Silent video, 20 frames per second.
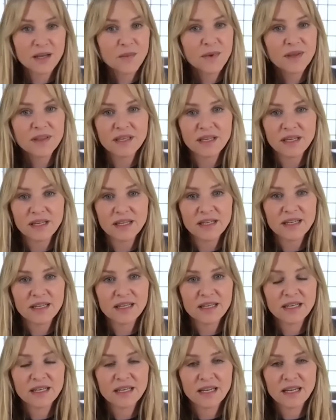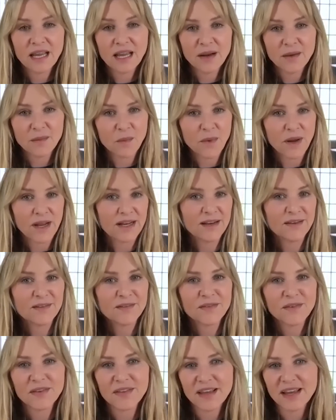with it and waiting
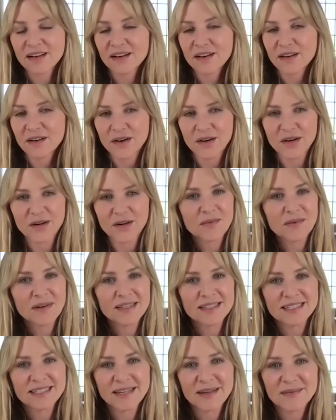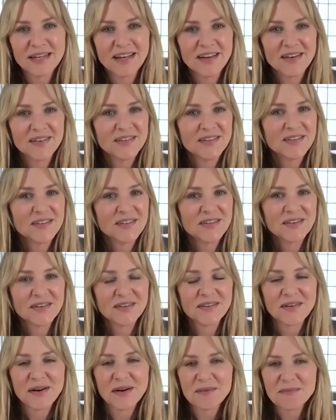for that heart rate to come down and your
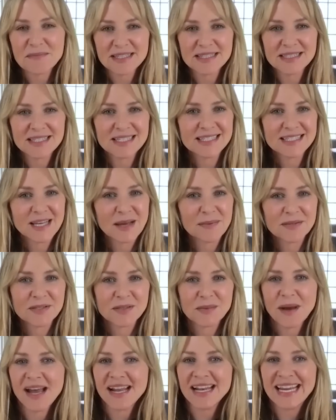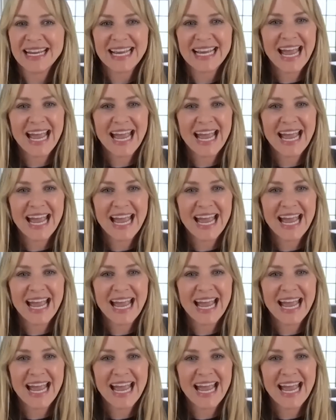armpits to stop sweating.